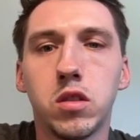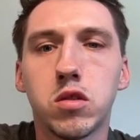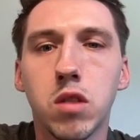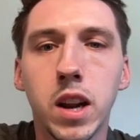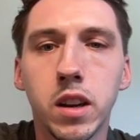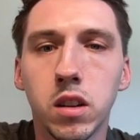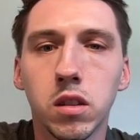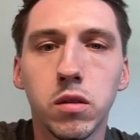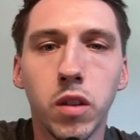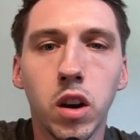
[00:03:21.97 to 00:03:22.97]
Trent,
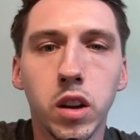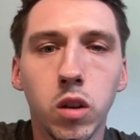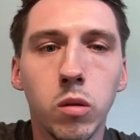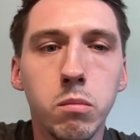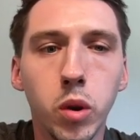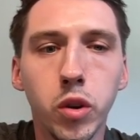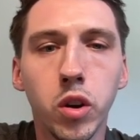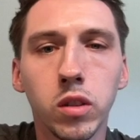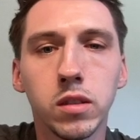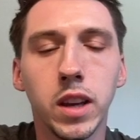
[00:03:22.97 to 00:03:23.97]
Gvardiol, and
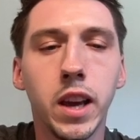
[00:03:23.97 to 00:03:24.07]
Munoz.